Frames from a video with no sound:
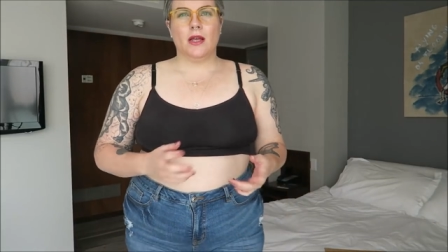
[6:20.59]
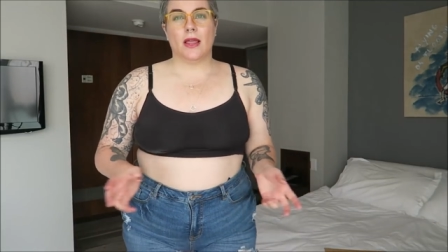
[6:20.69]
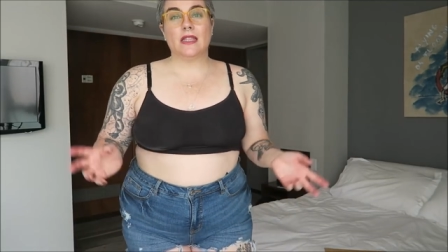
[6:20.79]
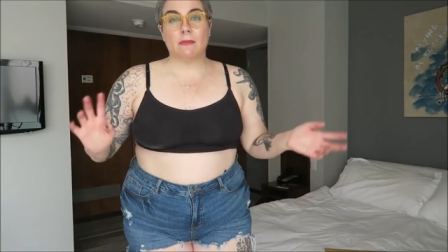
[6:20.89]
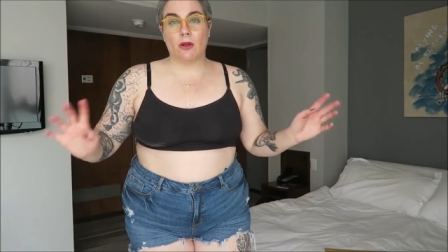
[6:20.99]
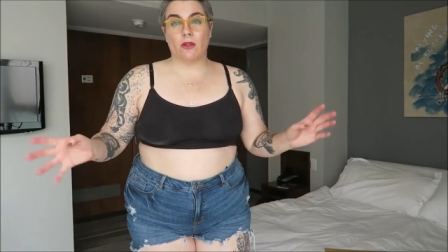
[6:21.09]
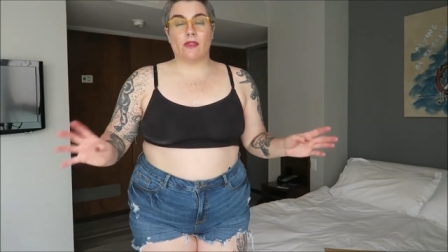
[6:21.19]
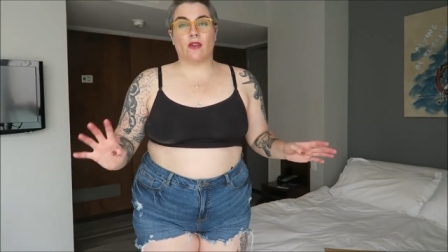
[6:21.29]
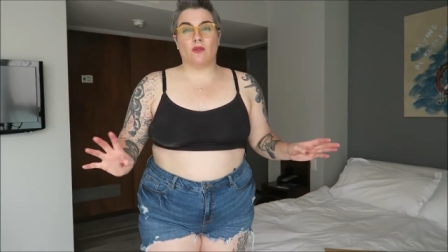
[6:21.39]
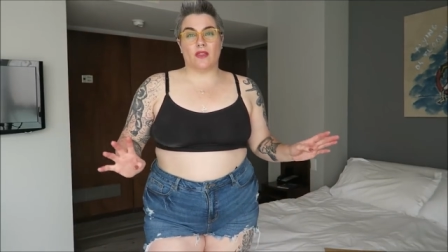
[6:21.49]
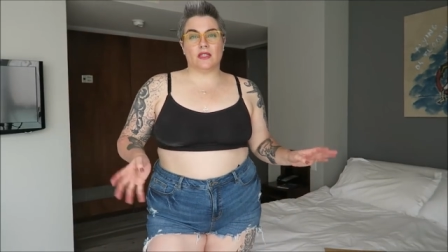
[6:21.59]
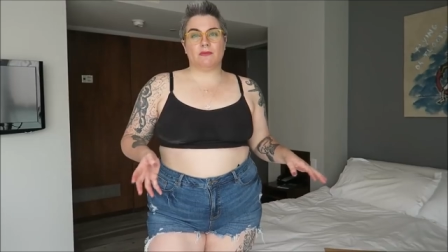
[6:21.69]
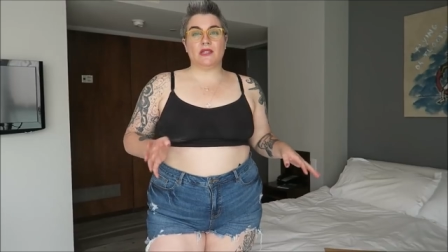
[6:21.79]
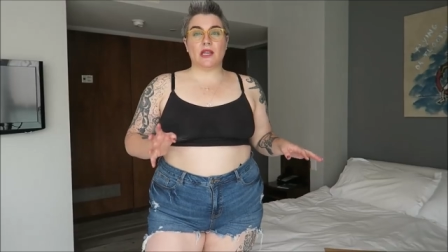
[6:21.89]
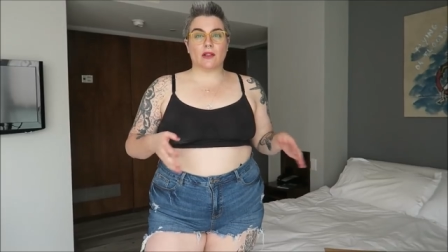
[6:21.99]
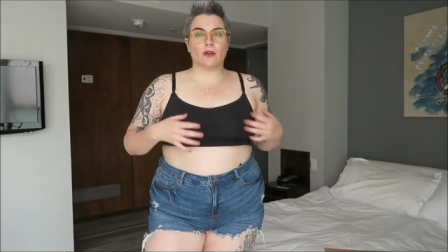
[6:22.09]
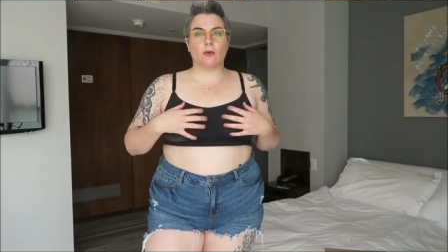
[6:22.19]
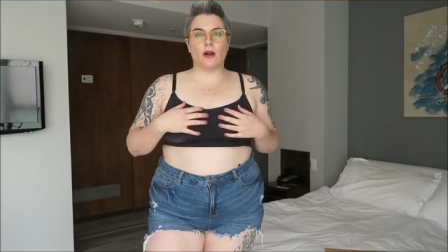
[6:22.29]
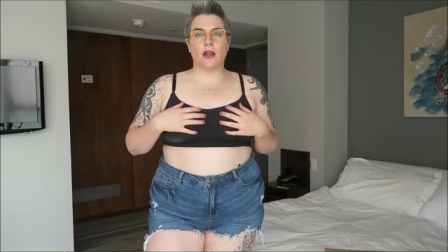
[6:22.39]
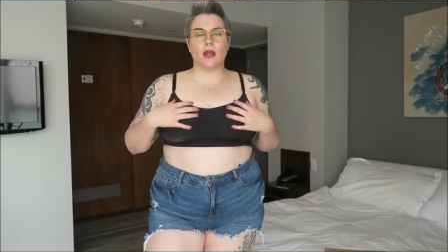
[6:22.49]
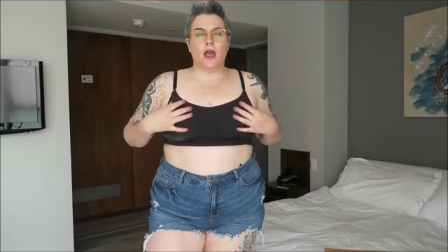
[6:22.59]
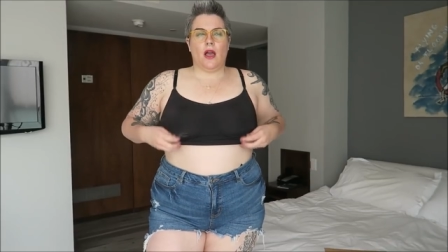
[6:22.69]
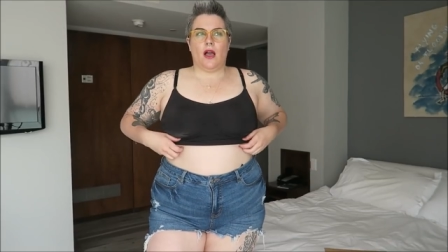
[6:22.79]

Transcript: That's my only thing with this particular one.